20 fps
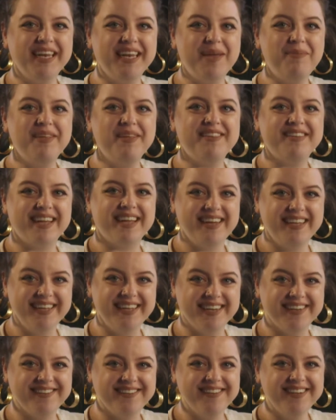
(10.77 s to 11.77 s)
name is
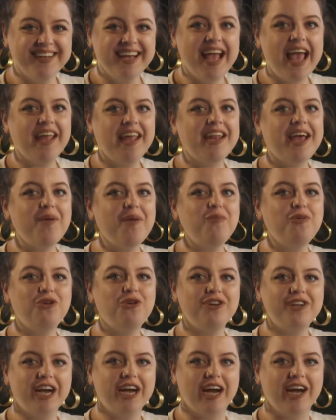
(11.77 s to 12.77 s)
Talia and I'm
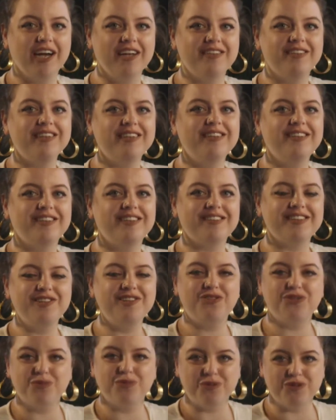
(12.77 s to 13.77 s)
your guide in this
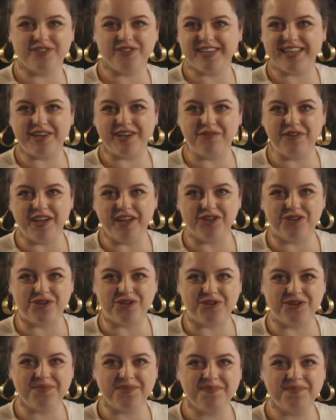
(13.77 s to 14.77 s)
intoMUSIC
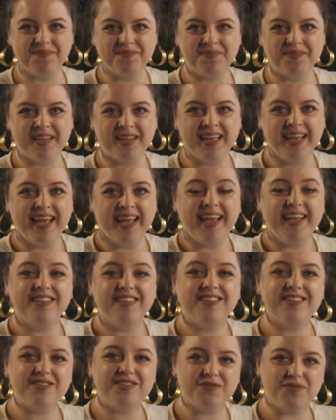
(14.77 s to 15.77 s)
adventure.
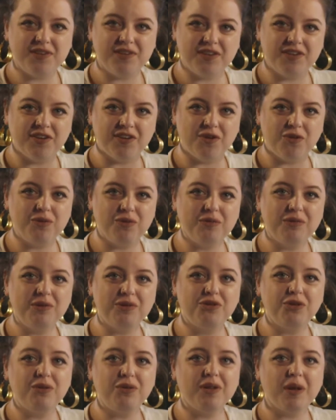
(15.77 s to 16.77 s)
In this video we will
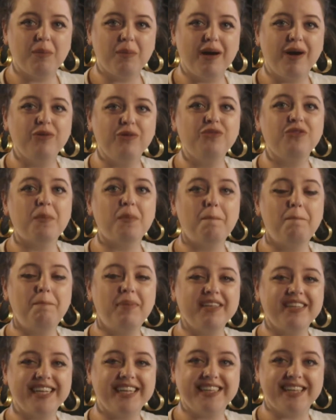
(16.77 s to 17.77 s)
talk about
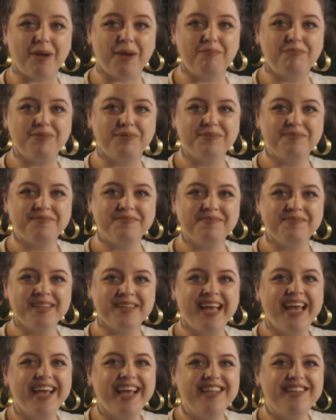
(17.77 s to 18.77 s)
Patatap.
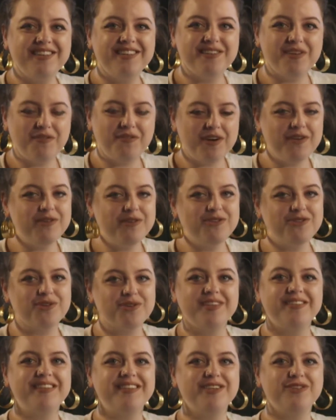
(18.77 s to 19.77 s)
It is a very
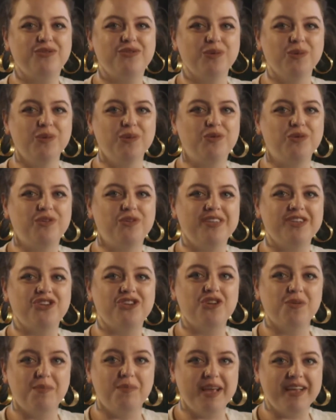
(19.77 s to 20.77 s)
interesting tool to teach
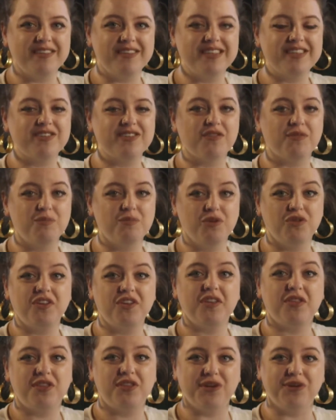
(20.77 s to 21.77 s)
the basics of
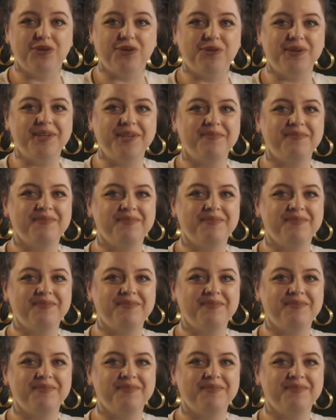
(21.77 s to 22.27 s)
music theory.